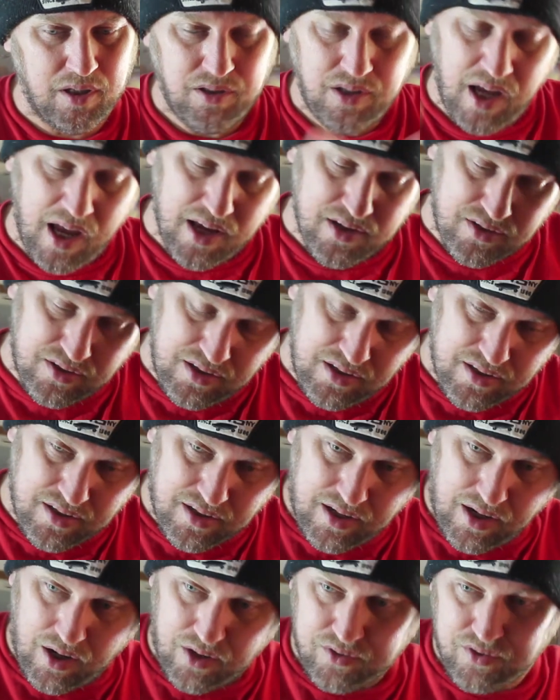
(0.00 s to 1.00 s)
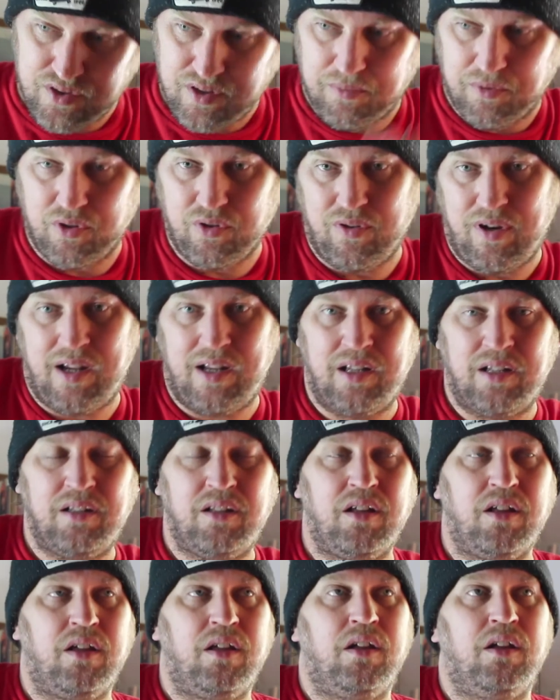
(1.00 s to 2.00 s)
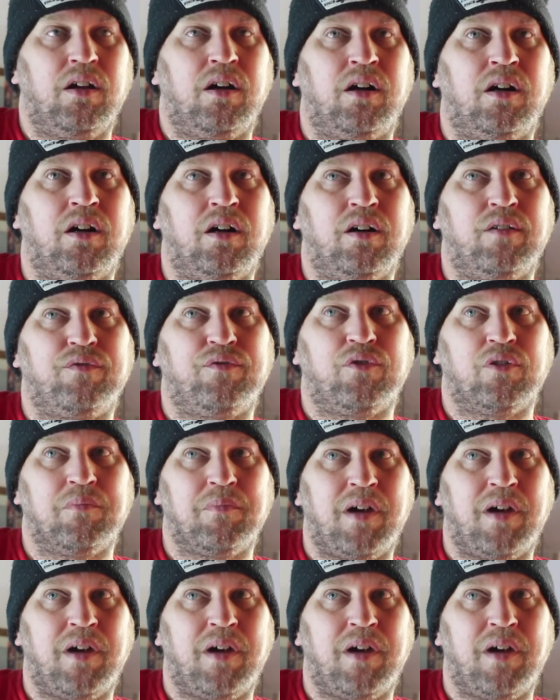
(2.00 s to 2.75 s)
yeah, so these are the characters I'm creating for